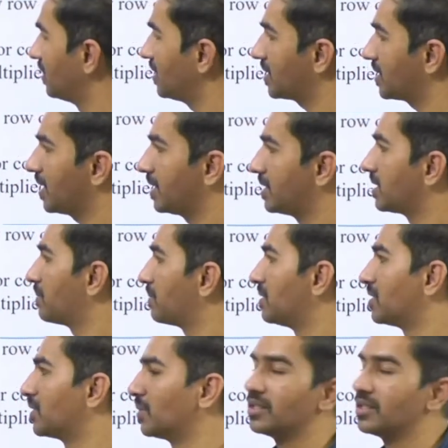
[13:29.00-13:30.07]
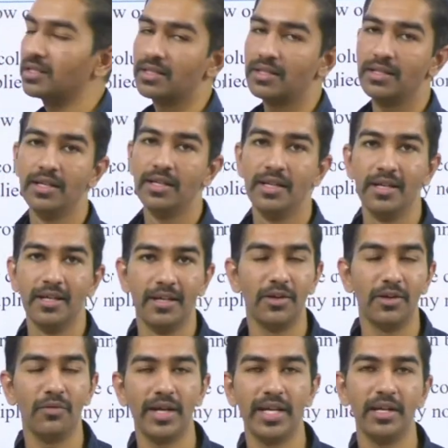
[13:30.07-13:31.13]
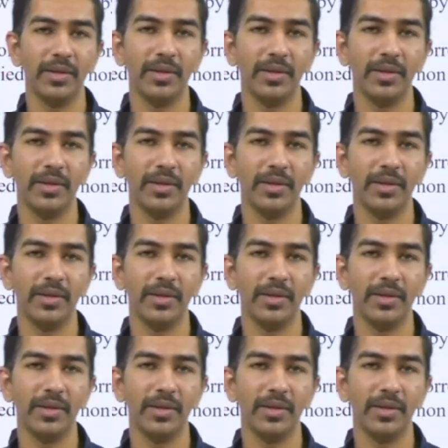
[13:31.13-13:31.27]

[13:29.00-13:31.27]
Just an example, students. Now why are